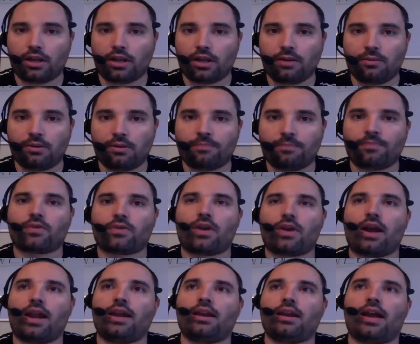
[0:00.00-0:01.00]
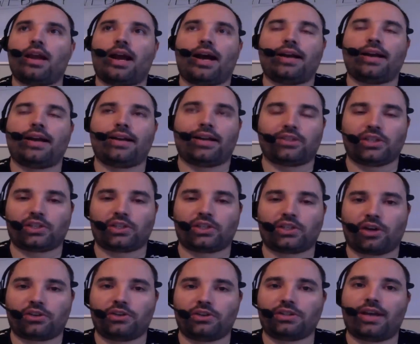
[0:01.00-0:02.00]
right? How to actually structure your
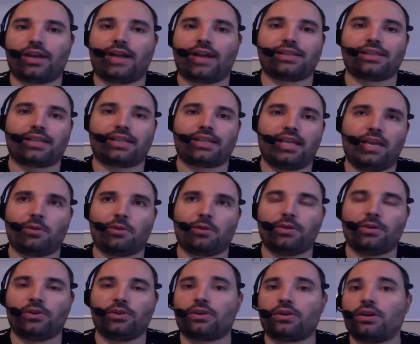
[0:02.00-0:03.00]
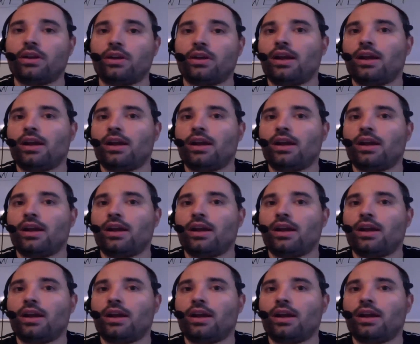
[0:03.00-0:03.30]
site, the keyword builder, the